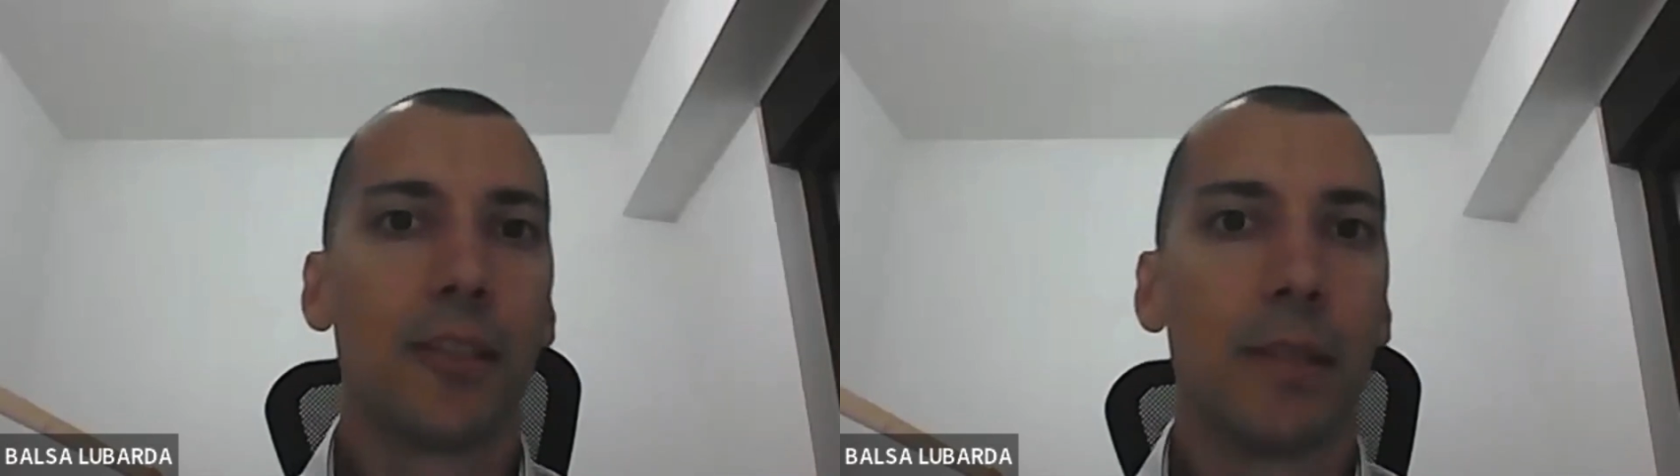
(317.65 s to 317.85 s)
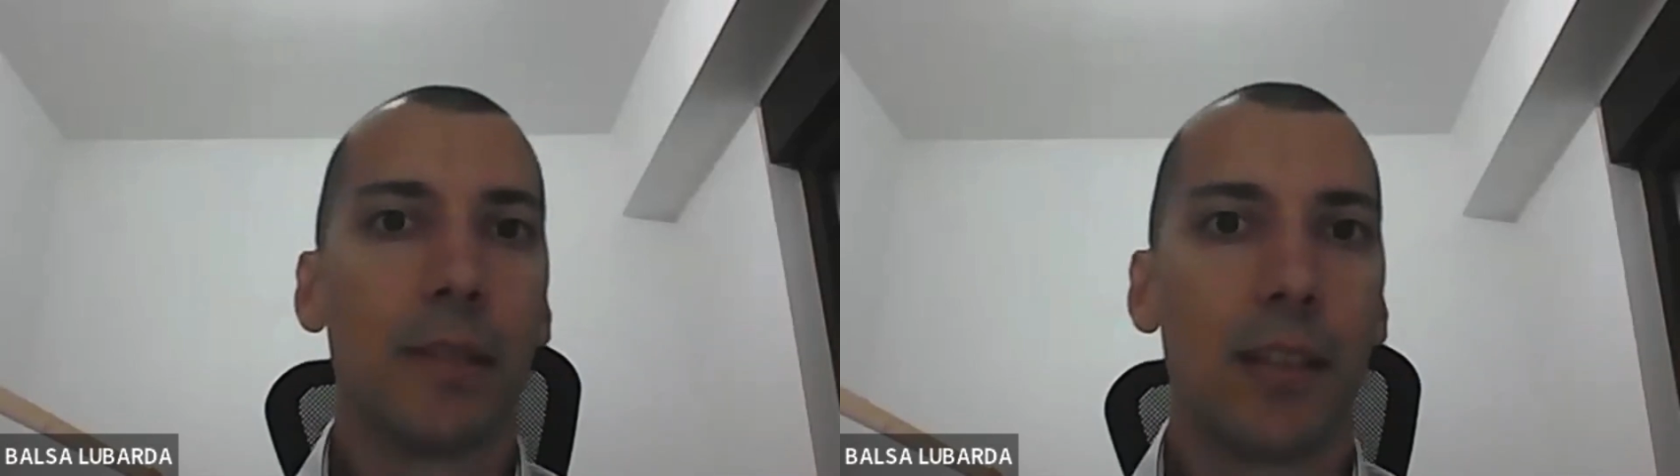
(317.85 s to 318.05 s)

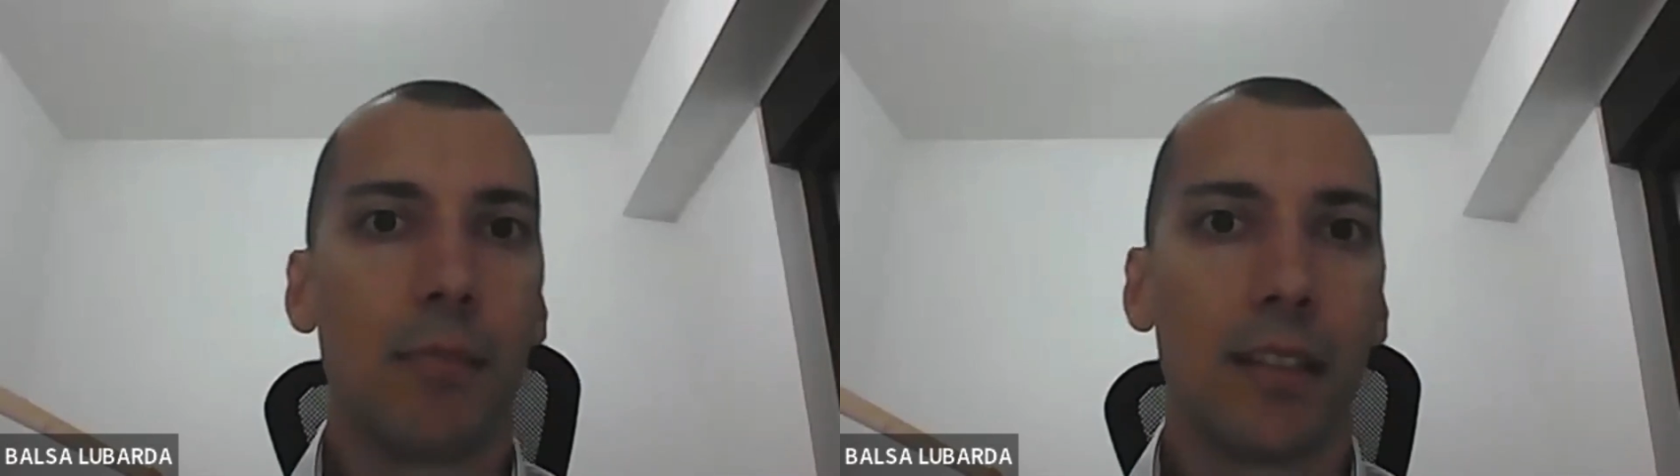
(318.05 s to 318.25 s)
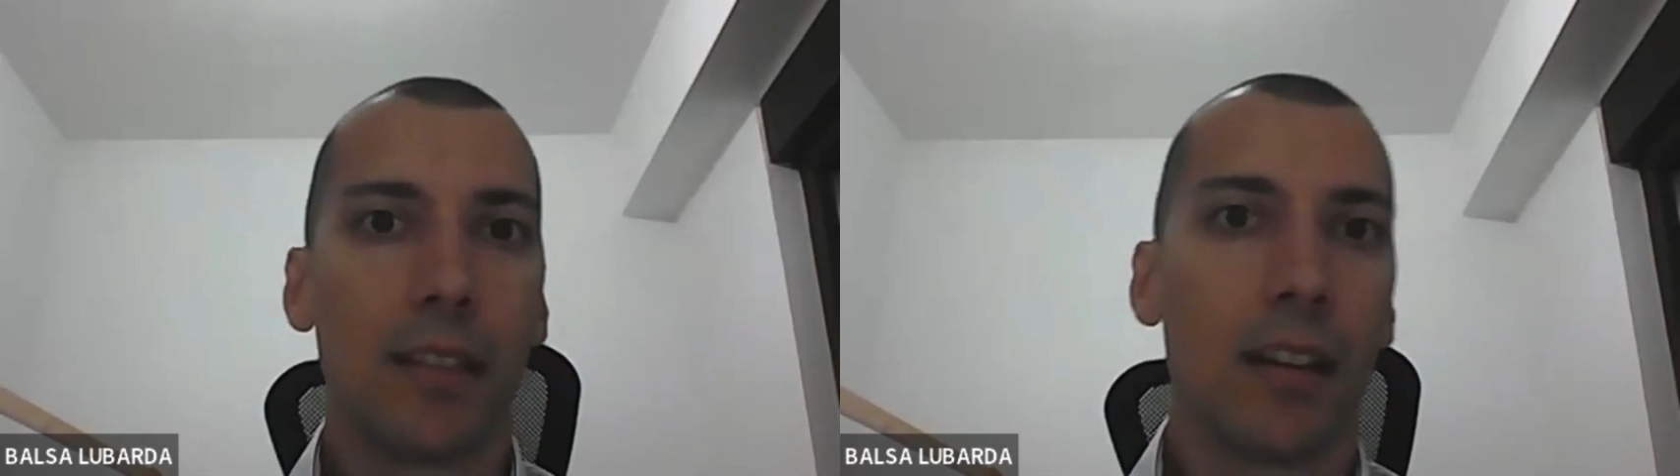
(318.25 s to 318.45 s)

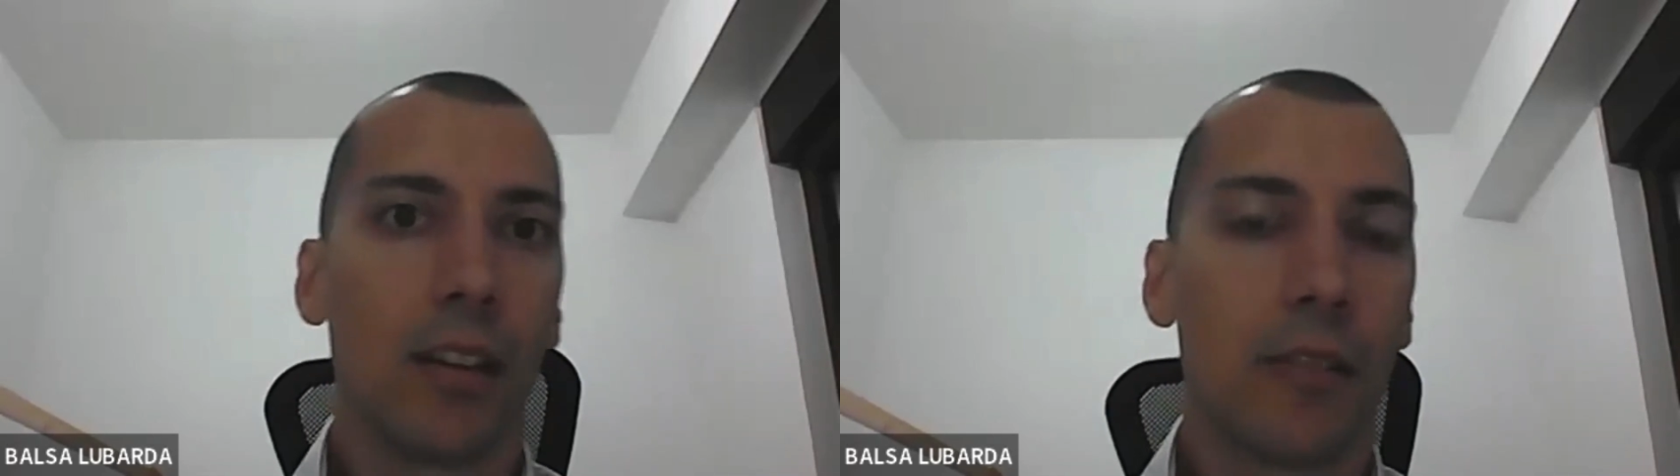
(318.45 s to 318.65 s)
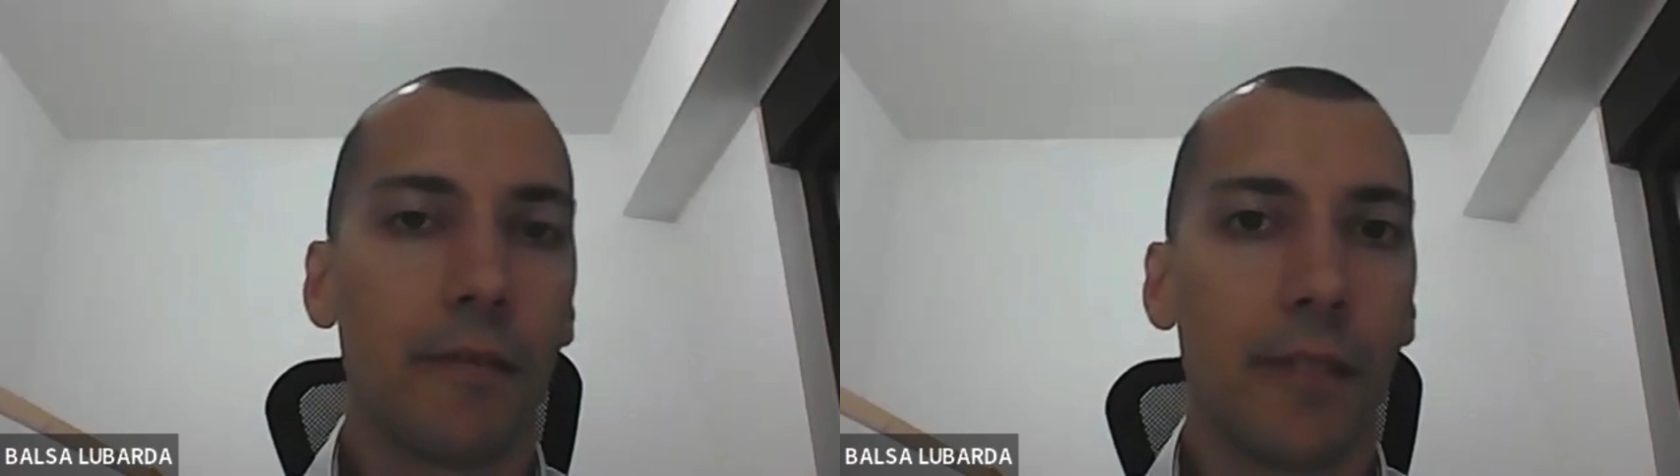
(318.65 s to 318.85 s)
pandemic that a
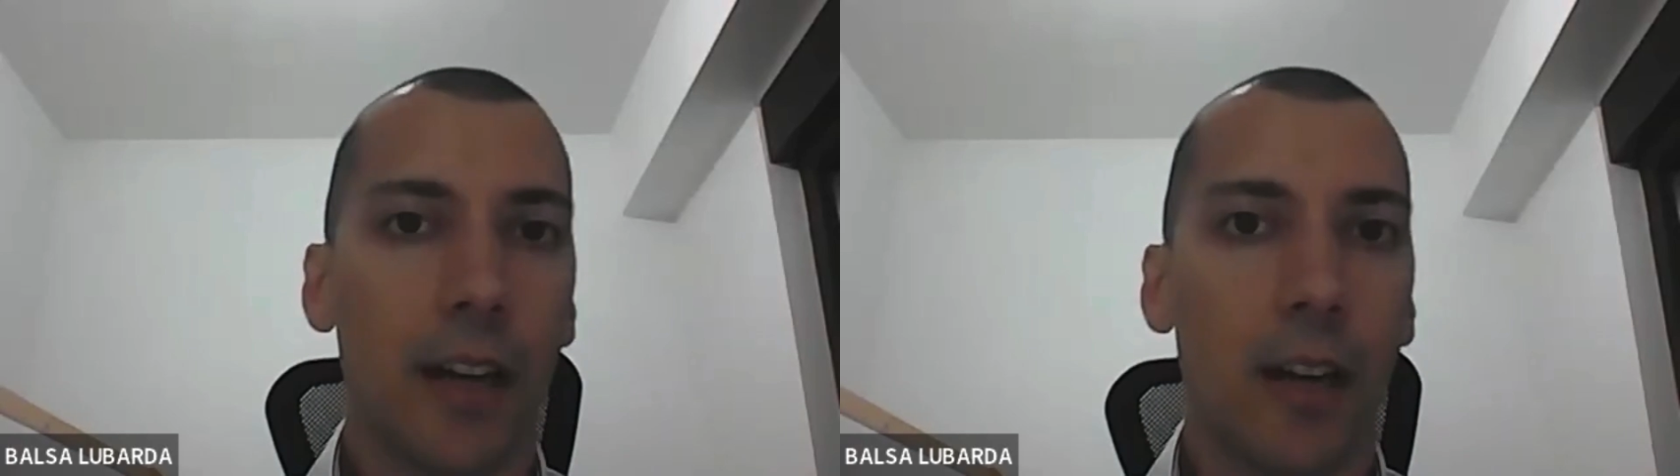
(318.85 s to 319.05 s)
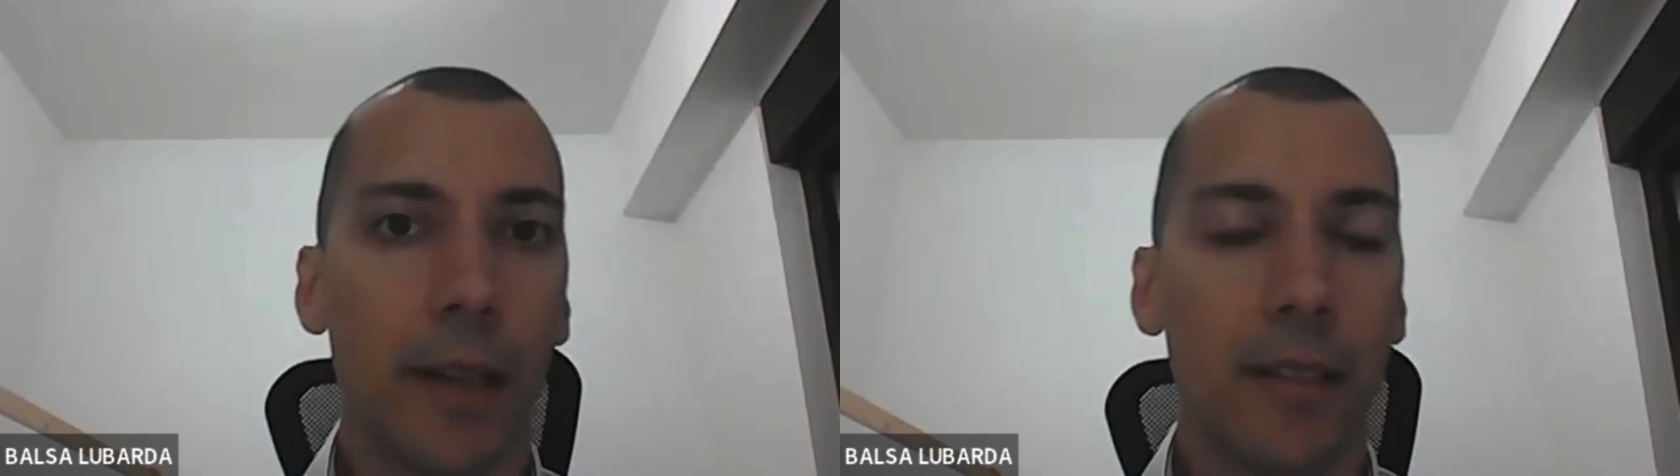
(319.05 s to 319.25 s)
lot of
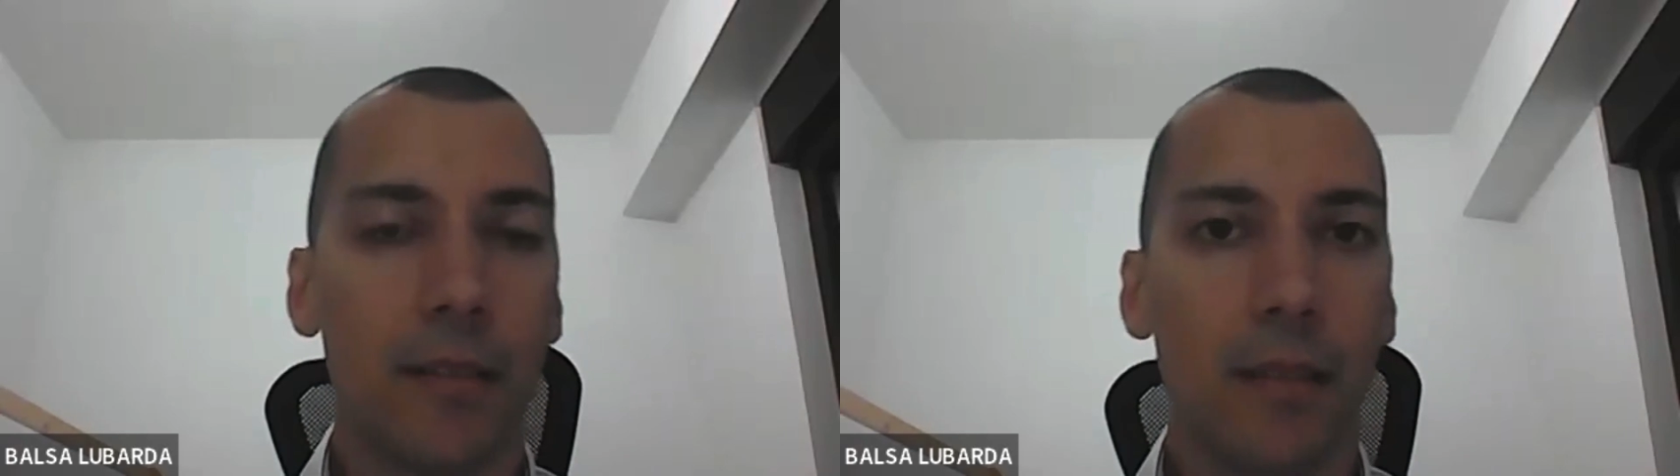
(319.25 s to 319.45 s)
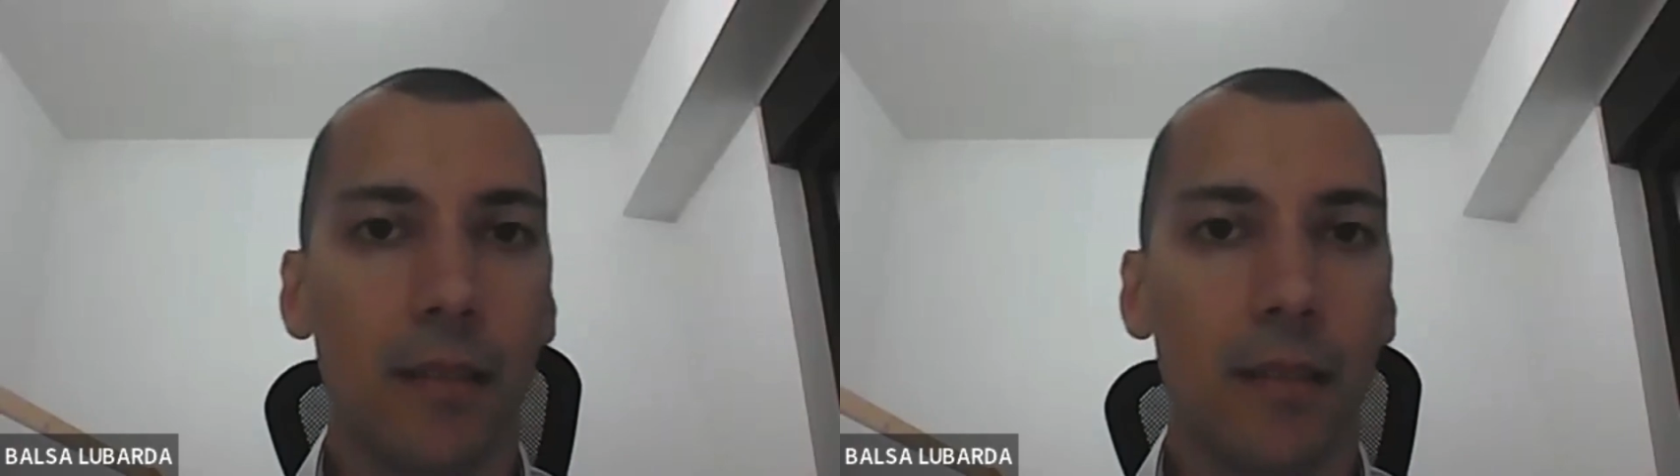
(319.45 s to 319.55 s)
far-right